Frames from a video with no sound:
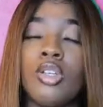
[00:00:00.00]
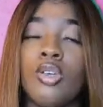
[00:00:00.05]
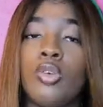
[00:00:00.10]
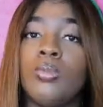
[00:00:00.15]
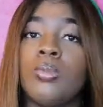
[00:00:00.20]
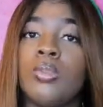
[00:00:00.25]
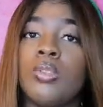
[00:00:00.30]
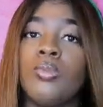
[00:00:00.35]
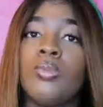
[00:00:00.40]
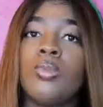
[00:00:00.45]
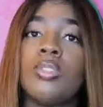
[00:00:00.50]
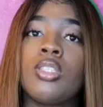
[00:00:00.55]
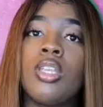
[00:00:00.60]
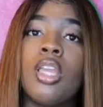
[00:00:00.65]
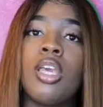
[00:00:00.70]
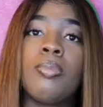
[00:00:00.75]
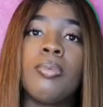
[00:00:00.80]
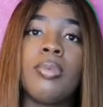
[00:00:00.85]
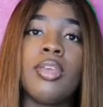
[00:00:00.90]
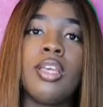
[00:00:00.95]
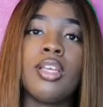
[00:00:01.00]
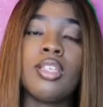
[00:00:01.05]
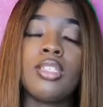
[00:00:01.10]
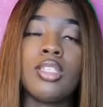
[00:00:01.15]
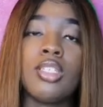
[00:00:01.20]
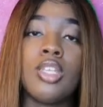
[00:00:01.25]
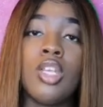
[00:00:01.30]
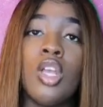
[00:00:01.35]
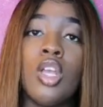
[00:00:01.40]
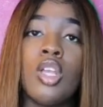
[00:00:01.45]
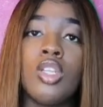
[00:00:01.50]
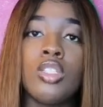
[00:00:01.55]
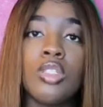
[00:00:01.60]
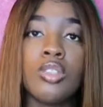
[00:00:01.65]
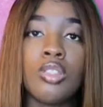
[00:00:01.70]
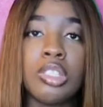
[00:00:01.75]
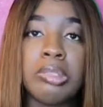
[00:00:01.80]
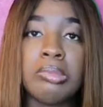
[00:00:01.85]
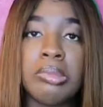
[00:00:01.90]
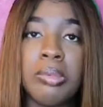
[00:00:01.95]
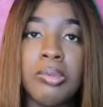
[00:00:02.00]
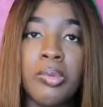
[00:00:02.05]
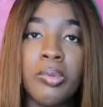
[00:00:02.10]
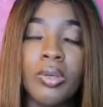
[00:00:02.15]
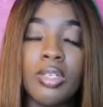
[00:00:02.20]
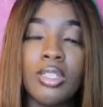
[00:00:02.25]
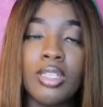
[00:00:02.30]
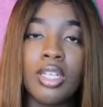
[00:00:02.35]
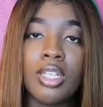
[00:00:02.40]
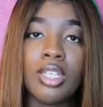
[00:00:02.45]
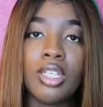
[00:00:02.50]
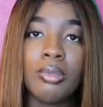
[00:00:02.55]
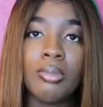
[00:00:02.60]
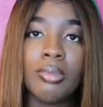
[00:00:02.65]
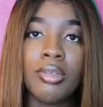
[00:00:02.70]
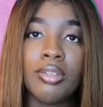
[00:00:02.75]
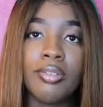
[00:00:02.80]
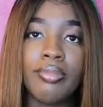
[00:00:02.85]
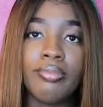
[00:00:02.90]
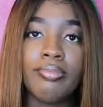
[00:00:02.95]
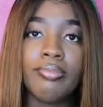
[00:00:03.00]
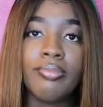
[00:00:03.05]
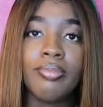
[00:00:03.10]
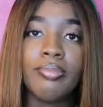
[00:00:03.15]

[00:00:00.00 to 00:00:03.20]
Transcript: The Ubers kept canceling, so she made me wait there a little bit.